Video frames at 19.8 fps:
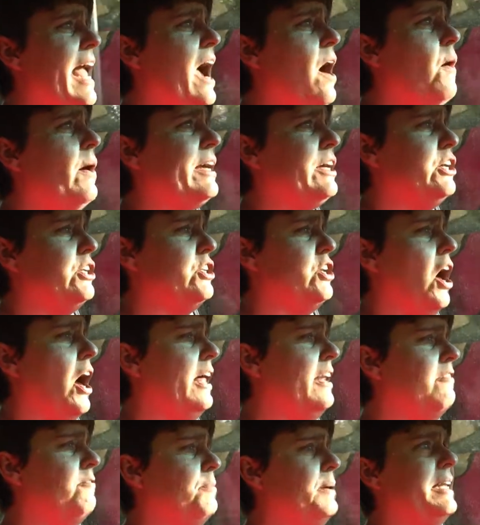how I could
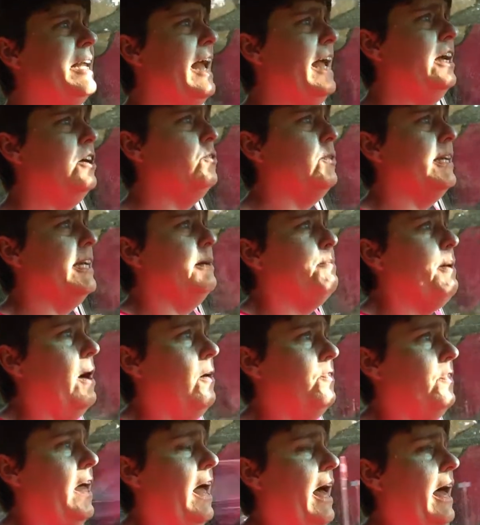not have been angry
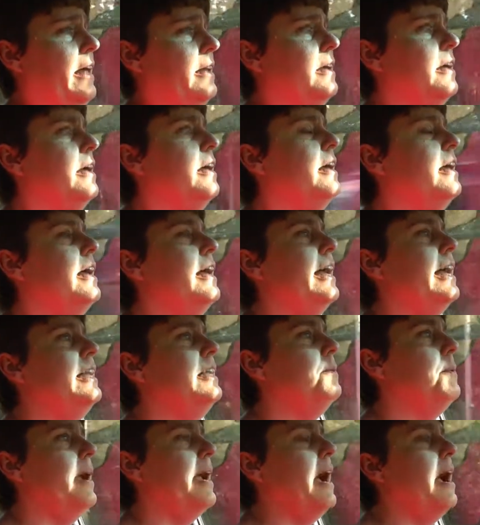about that.
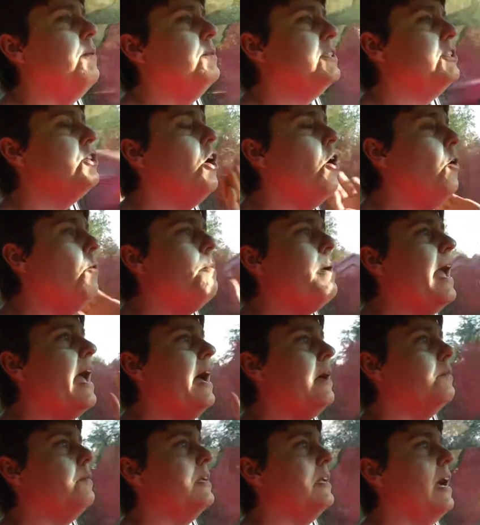Anyway, I was so
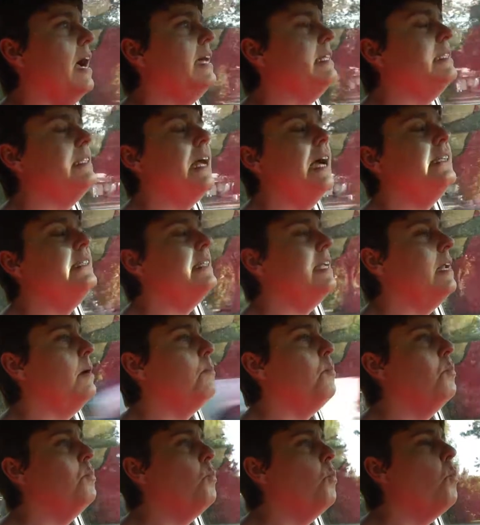mad when I stayed
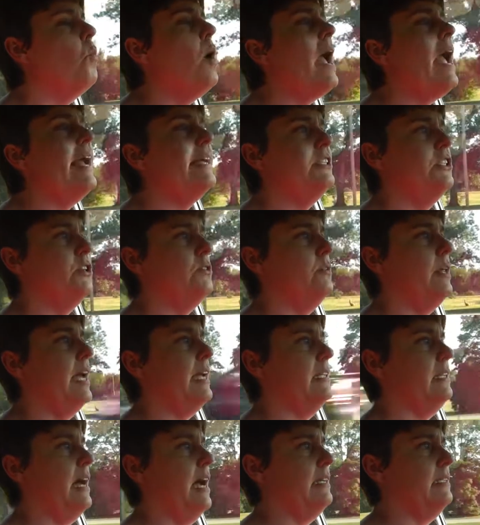up way too
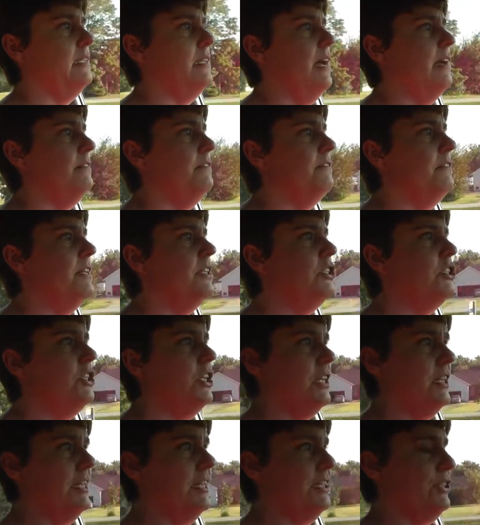late last night
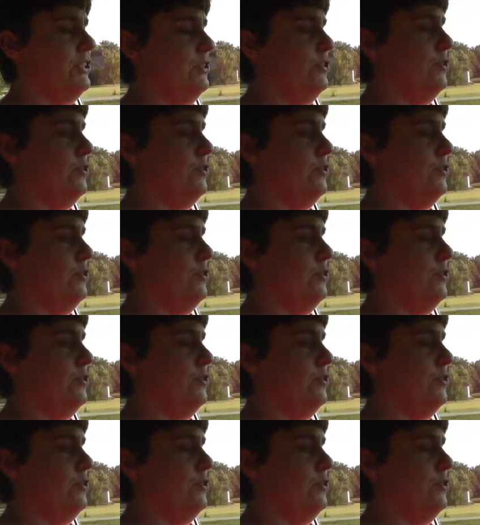finishing this